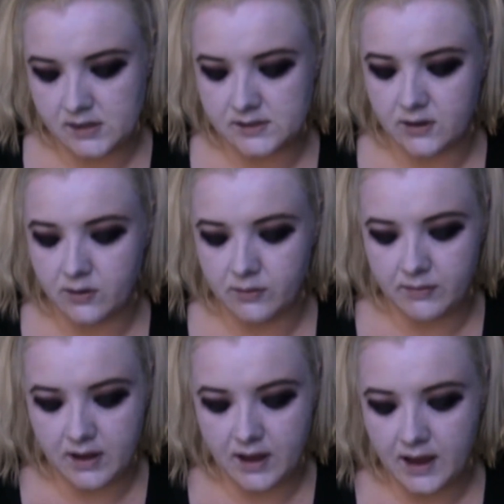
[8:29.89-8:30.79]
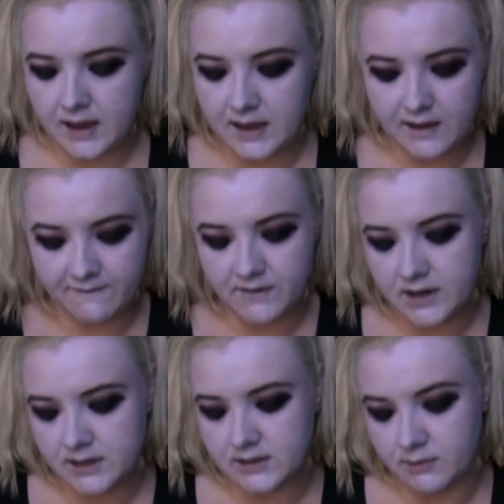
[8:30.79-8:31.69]
So I can't
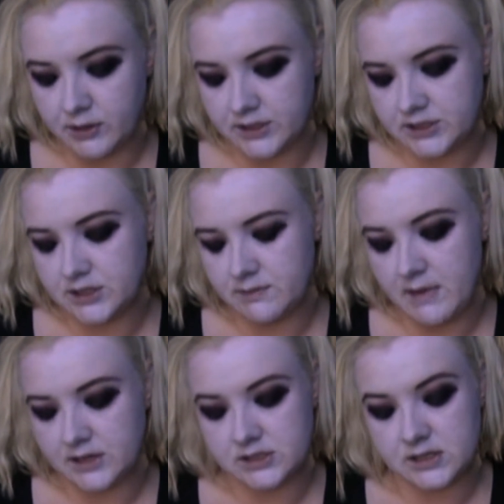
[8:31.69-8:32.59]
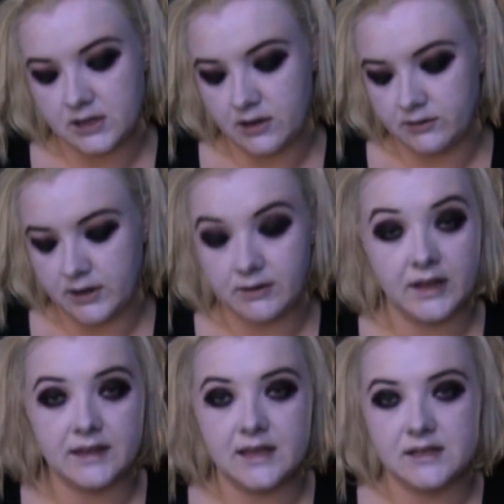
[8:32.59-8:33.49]
find a blush that matches the color
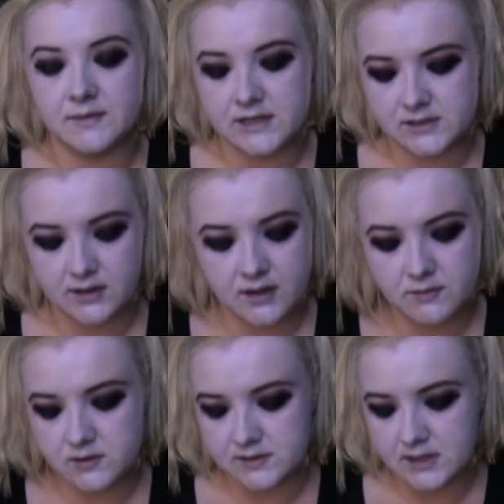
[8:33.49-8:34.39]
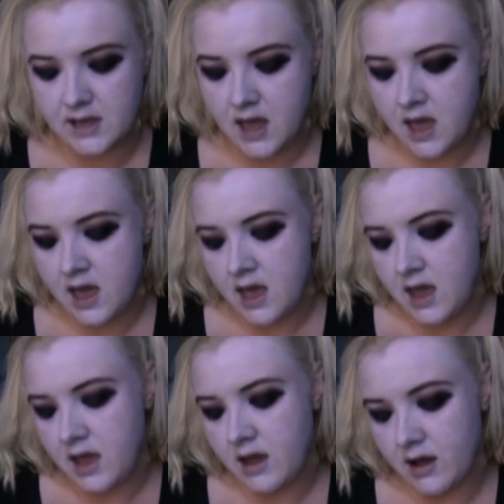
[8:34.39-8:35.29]
I'd like that to be, so I'm using
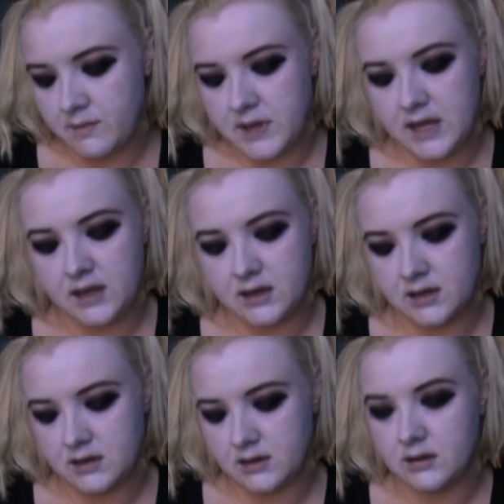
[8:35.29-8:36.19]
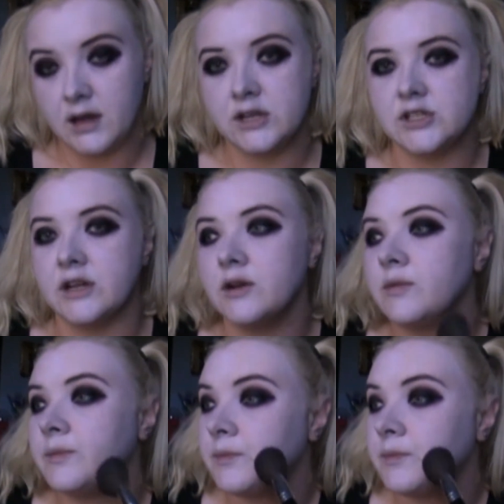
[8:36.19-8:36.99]
a hot pink eyeshadow.